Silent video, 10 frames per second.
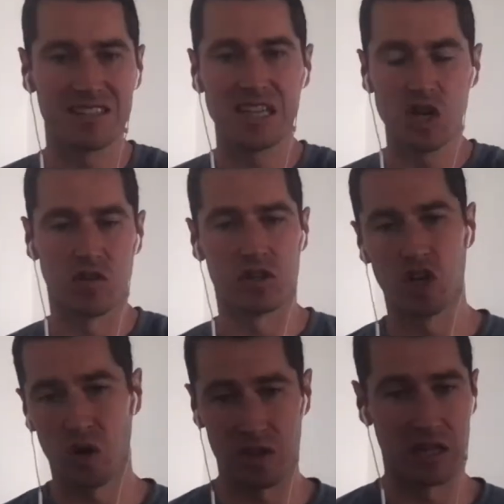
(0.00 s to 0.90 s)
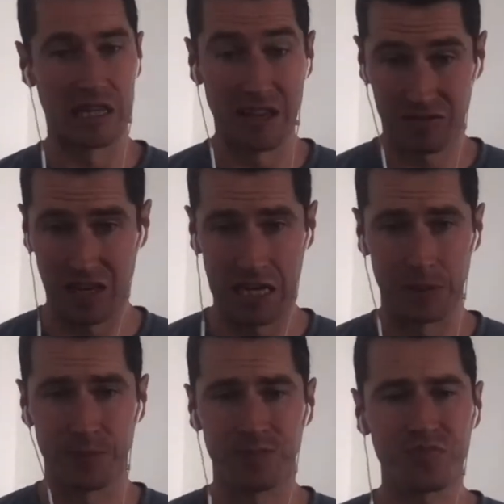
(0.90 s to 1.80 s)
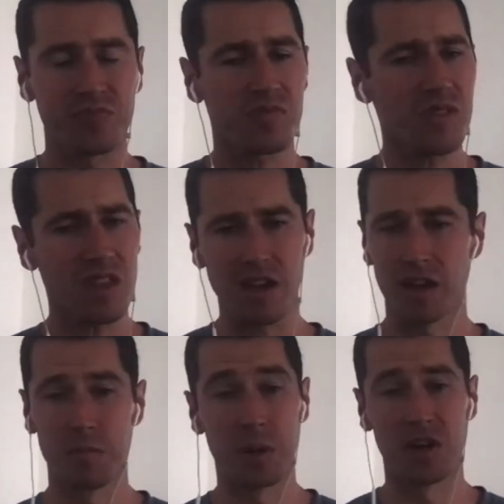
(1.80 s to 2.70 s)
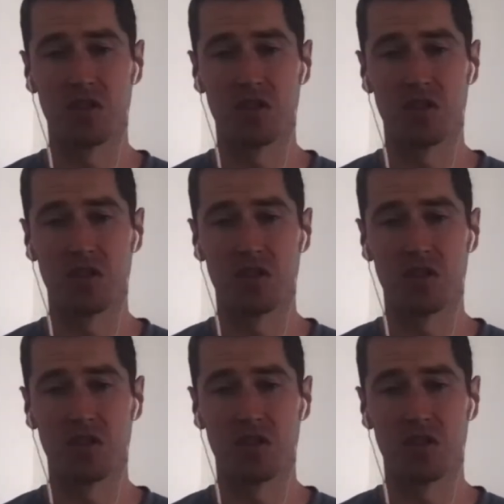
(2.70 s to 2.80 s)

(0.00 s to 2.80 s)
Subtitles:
knee over toe on the left leg compared